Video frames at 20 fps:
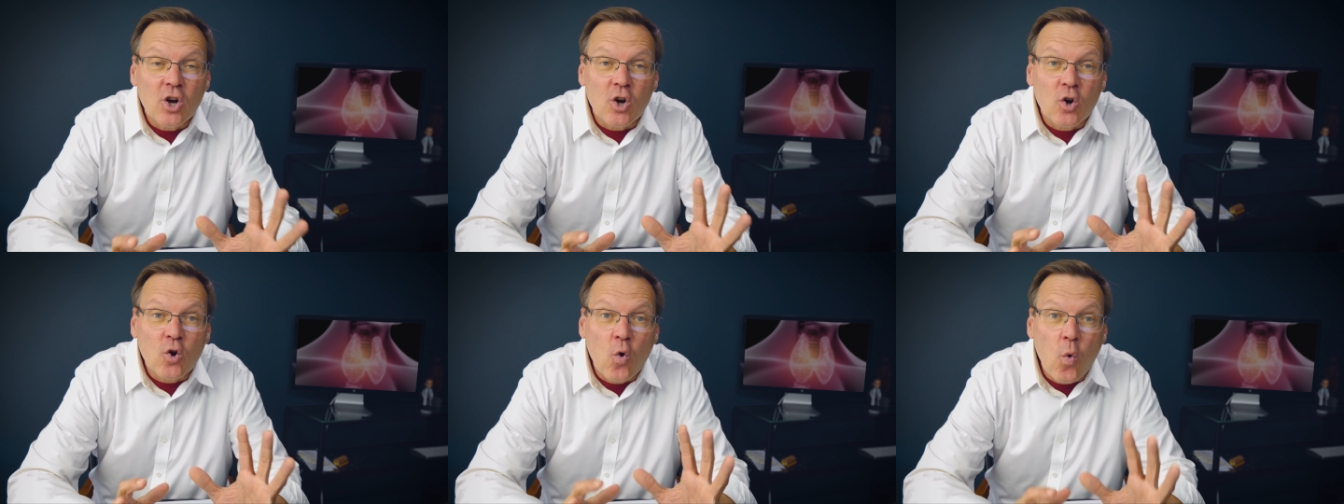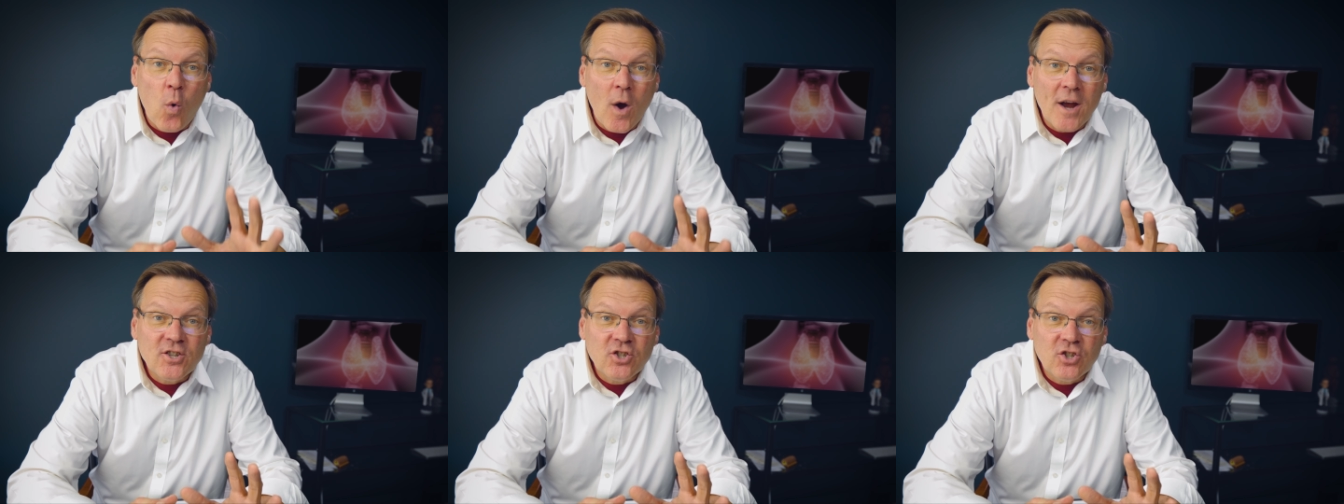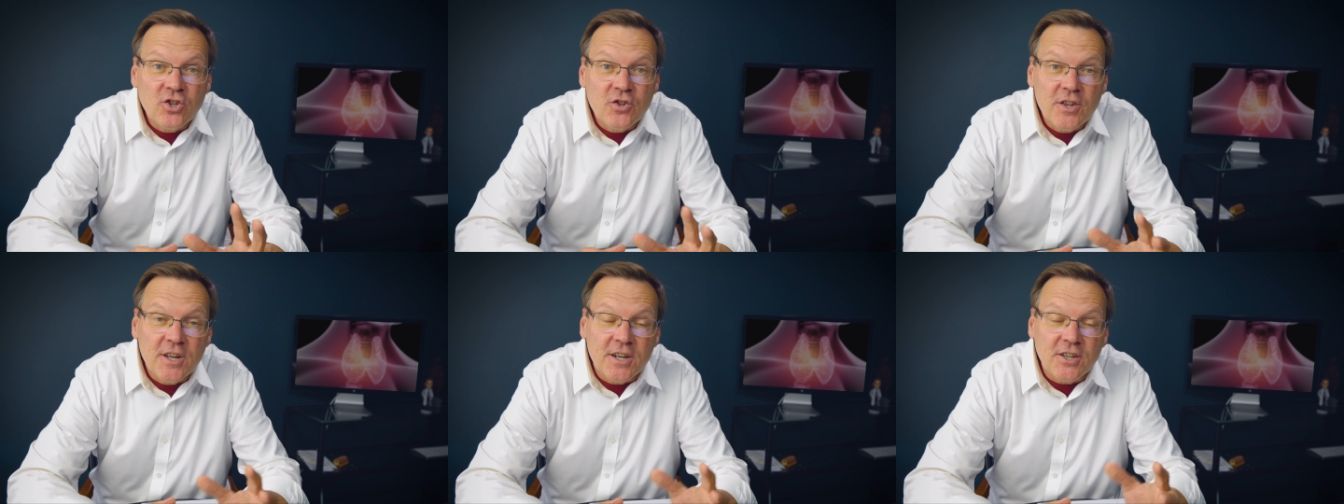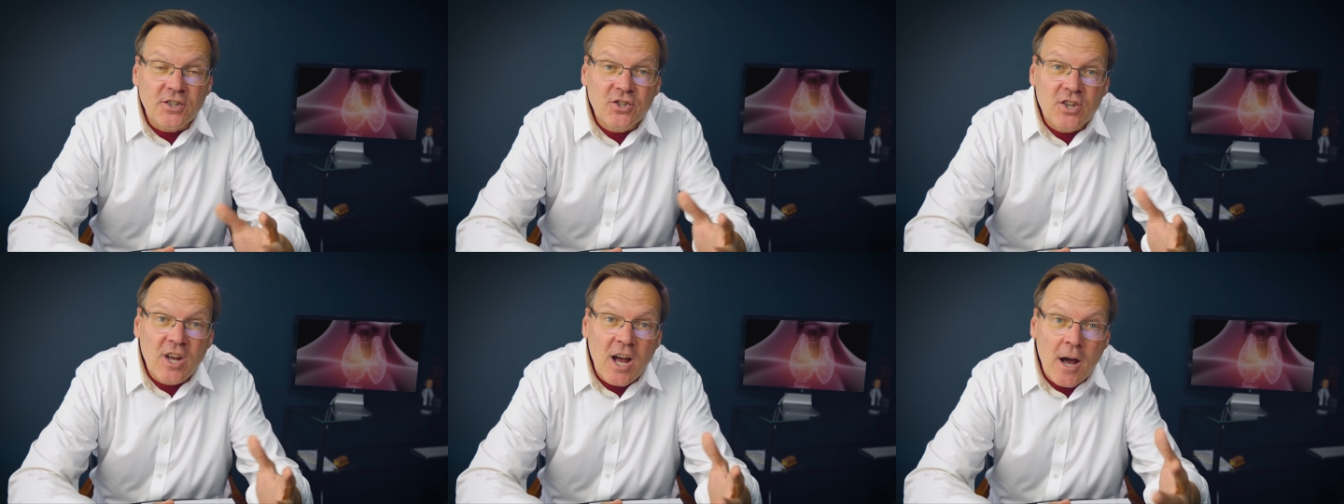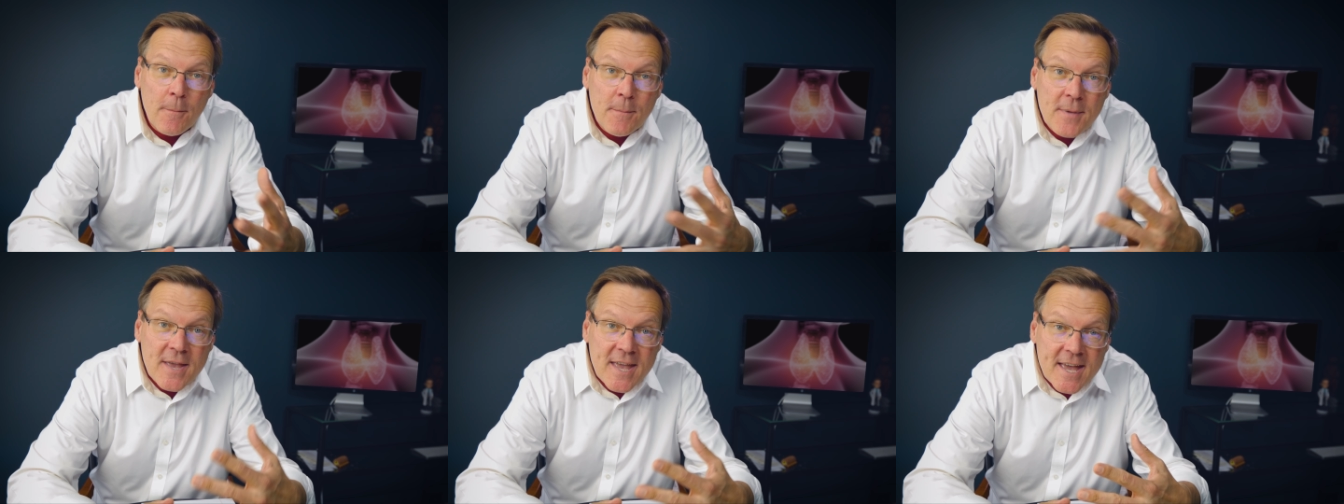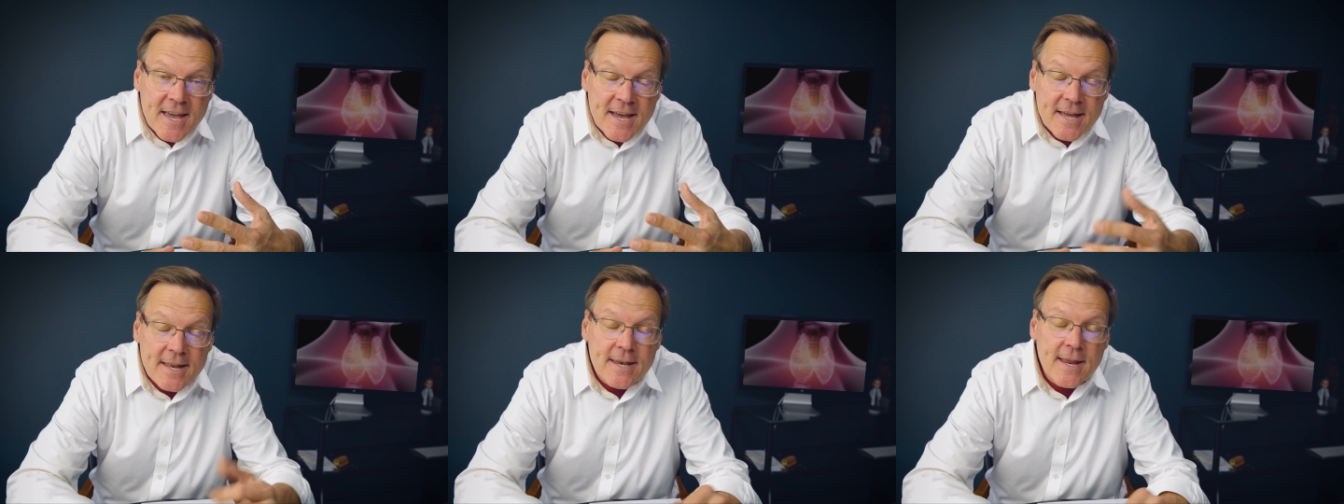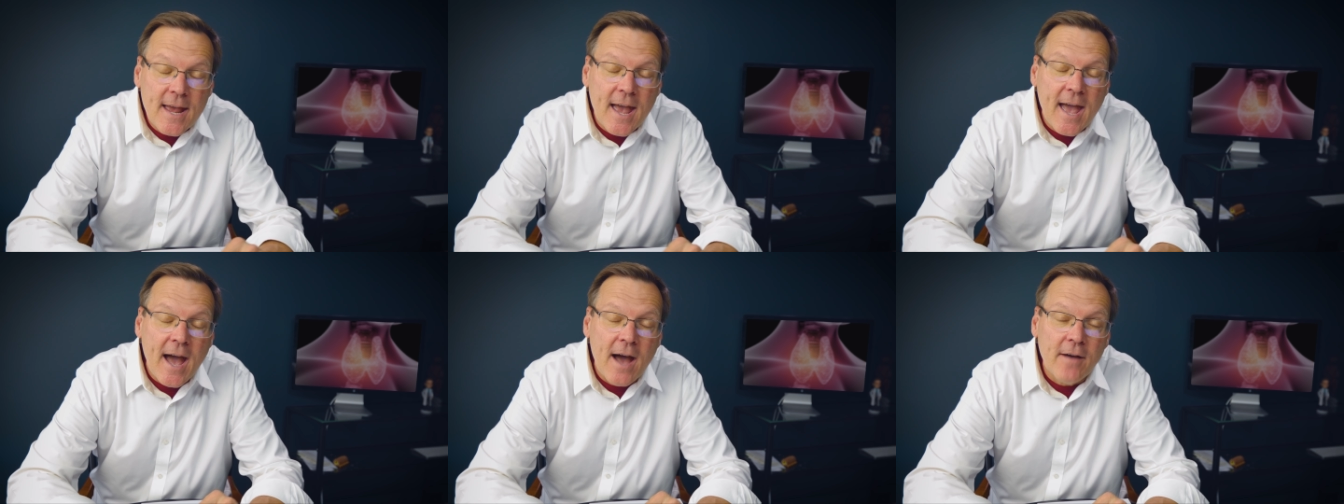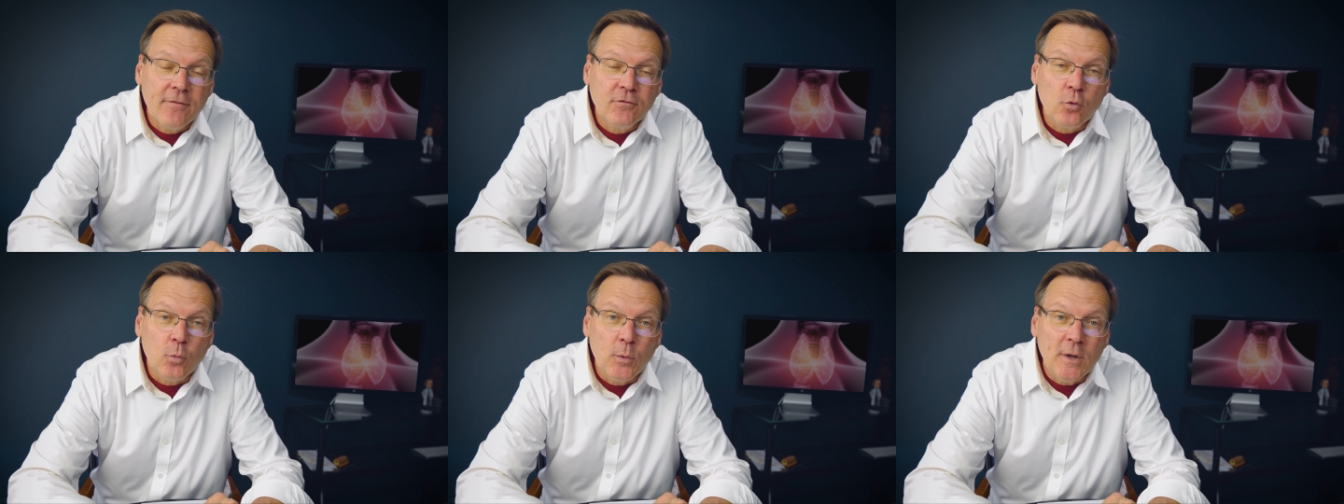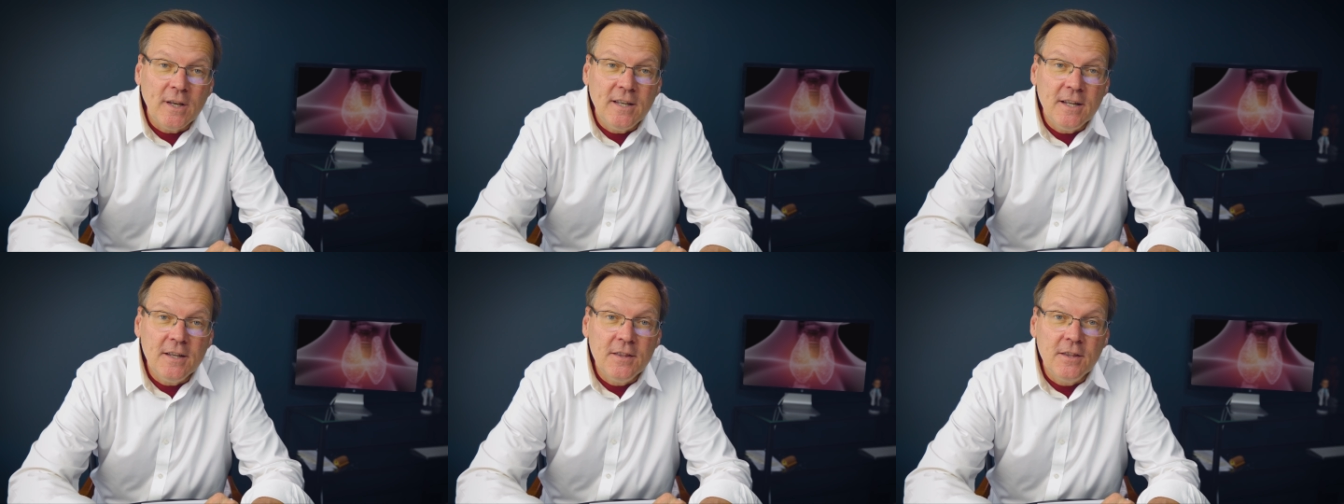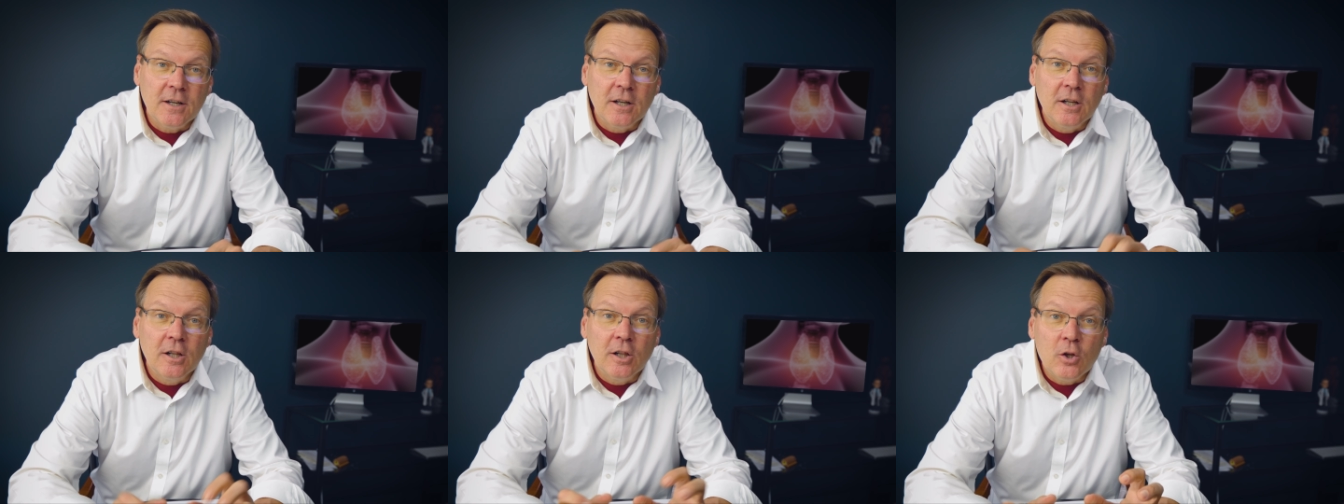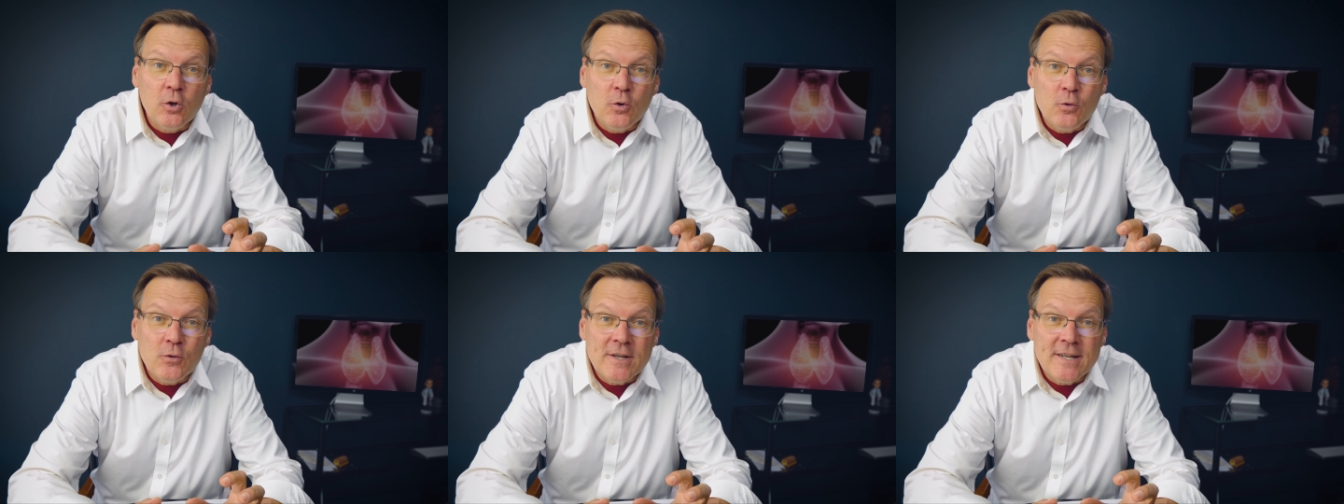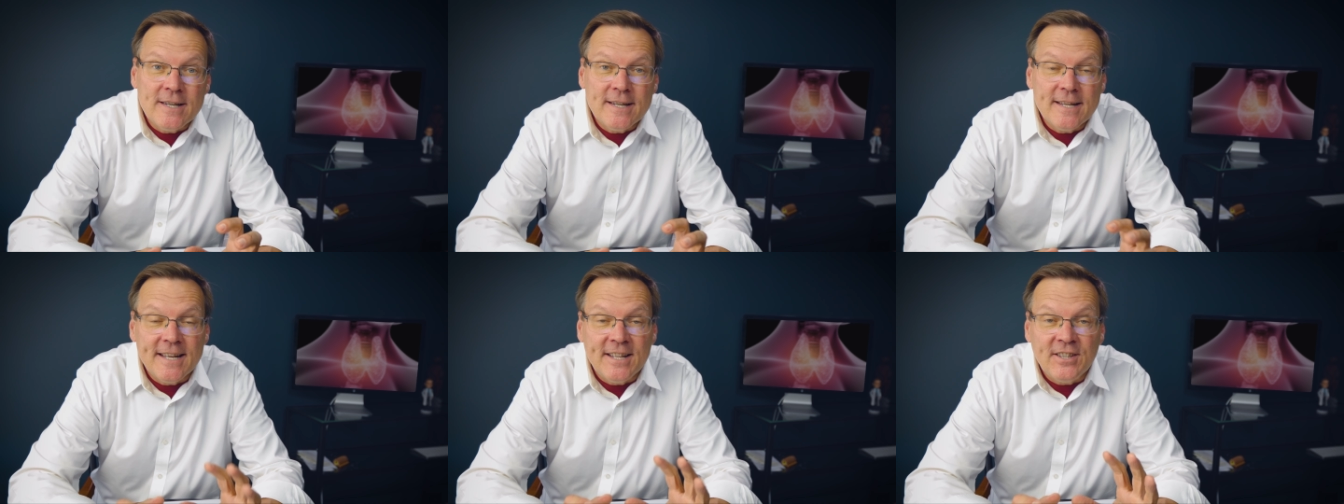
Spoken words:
a question that has come in after we did the gluten